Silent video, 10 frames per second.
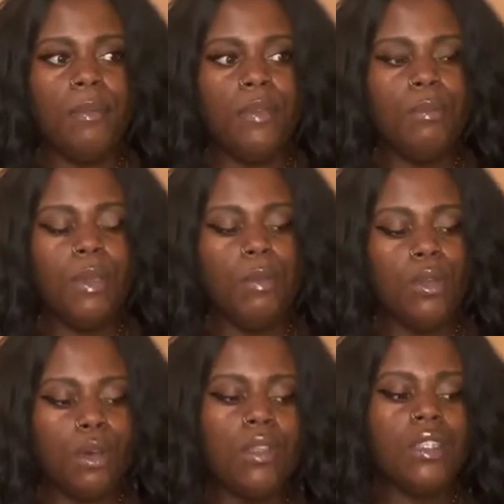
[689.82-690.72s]
people
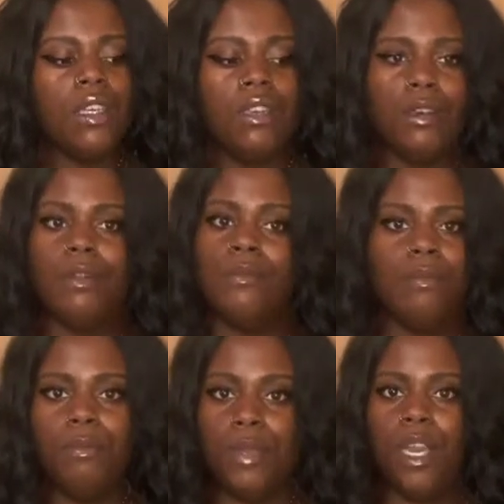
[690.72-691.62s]
notice that you're
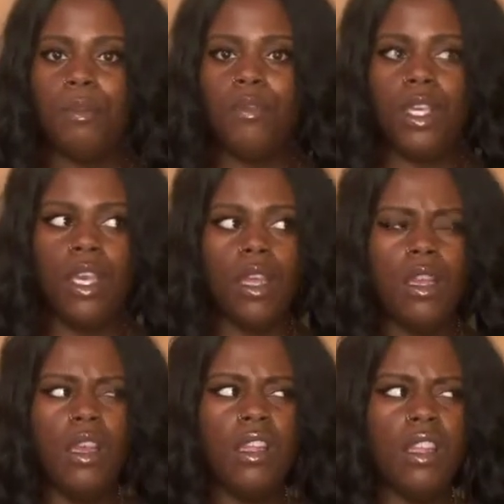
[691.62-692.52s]
becoming vegan.
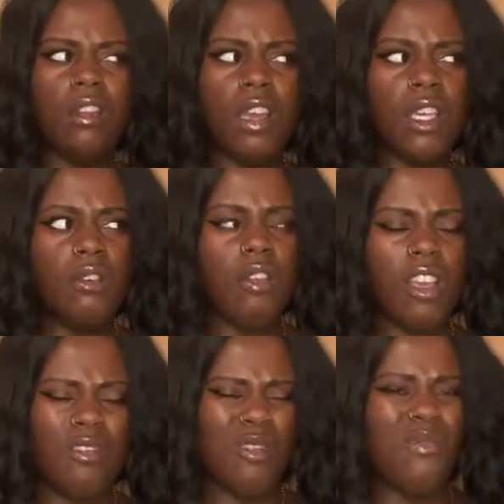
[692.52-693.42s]
They look at you like,
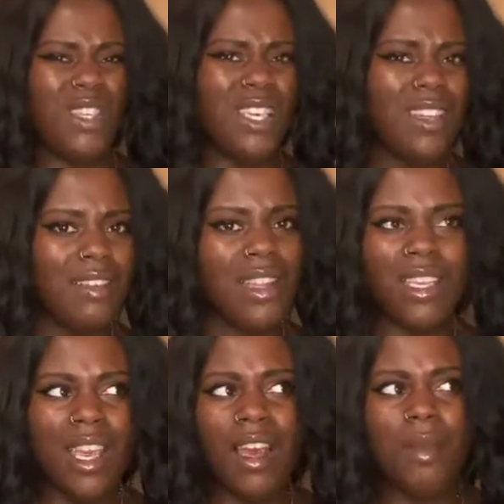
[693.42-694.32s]
you're vegan? They're like,
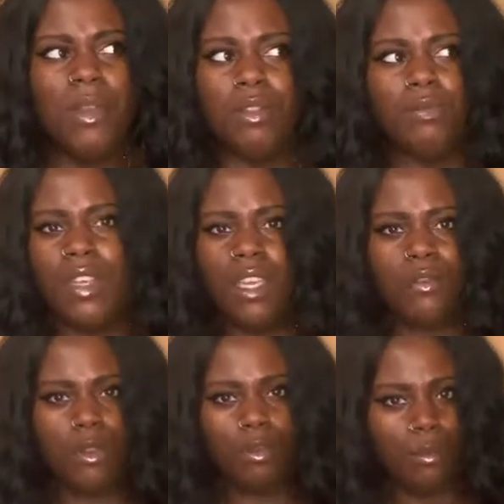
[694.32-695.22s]
yeah, I've been vegan
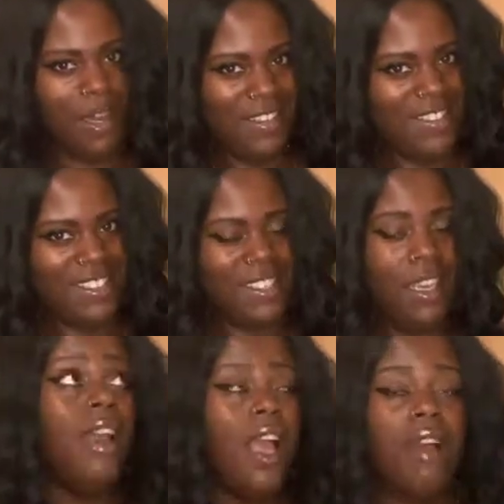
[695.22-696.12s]
for 3 months.
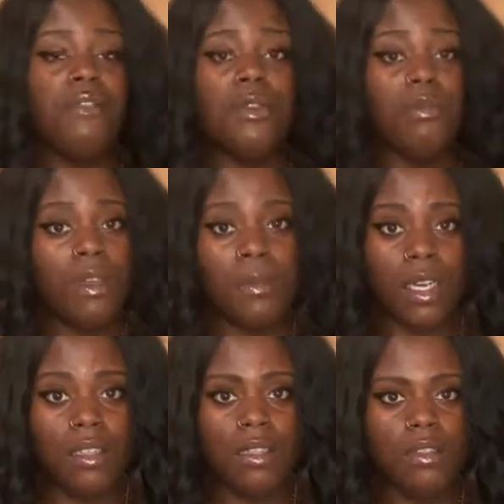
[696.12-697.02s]
After 3
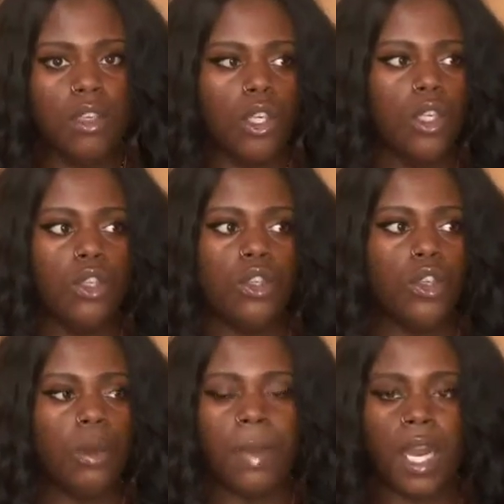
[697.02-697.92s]
months,
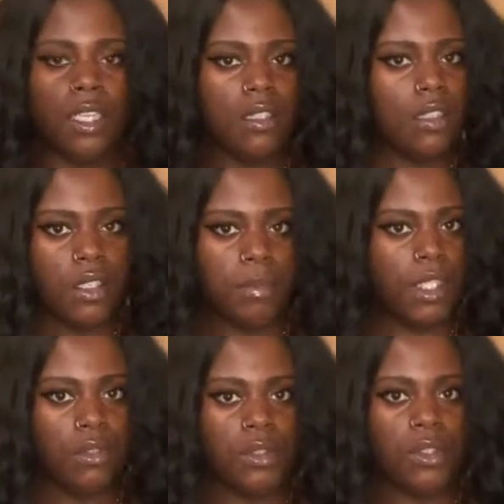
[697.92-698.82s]
your body's gonna be
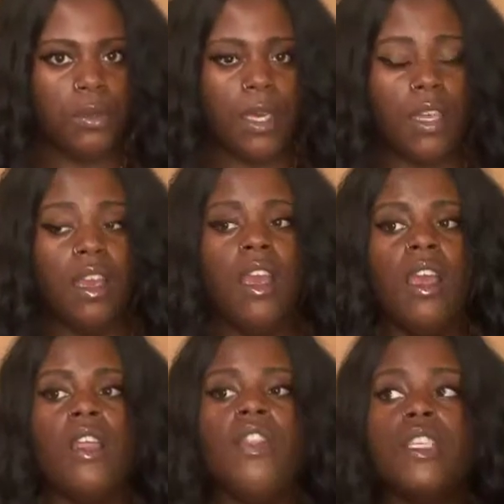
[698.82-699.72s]
used to it.
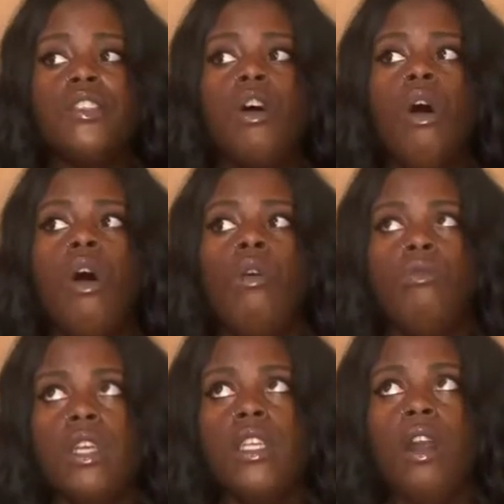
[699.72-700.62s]
It's
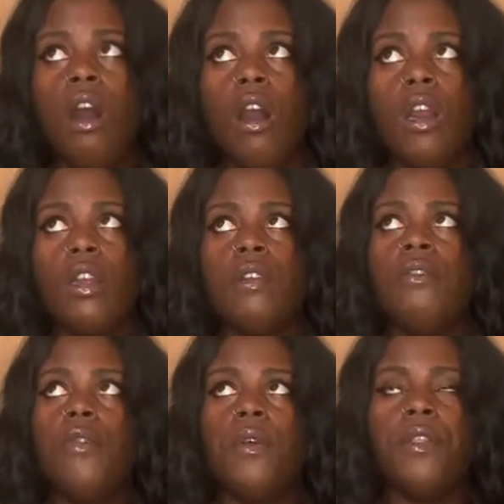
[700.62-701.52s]
really hard
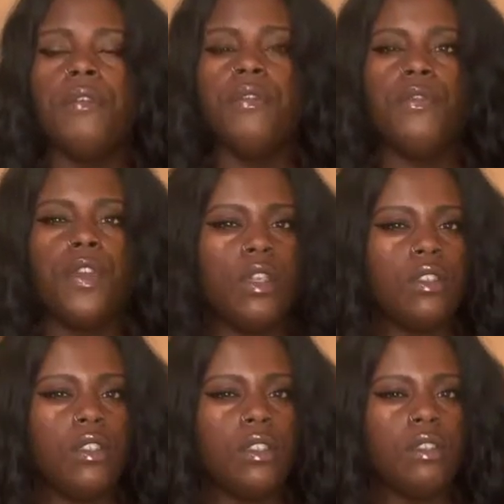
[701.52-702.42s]
for the
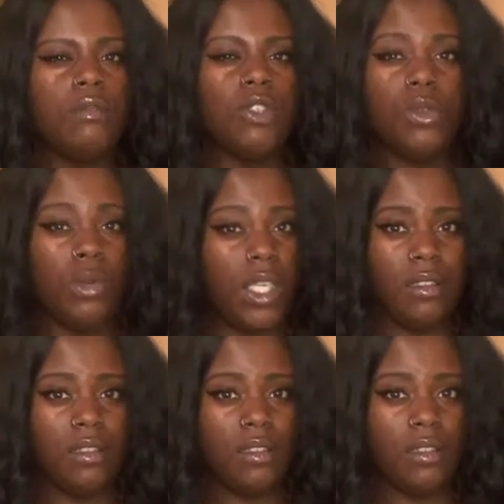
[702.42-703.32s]
first 2
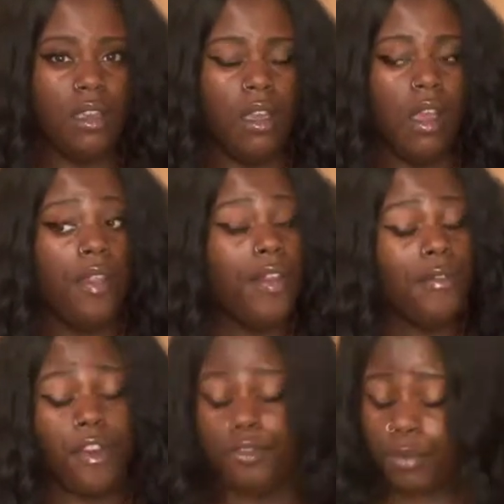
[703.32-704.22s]
weeks. The
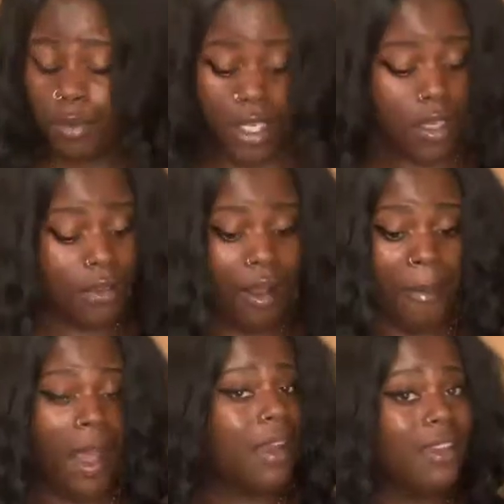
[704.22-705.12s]
first week, I'm
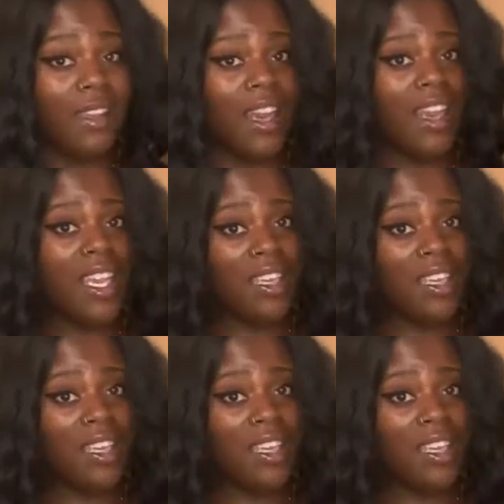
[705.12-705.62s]
not gonna lie,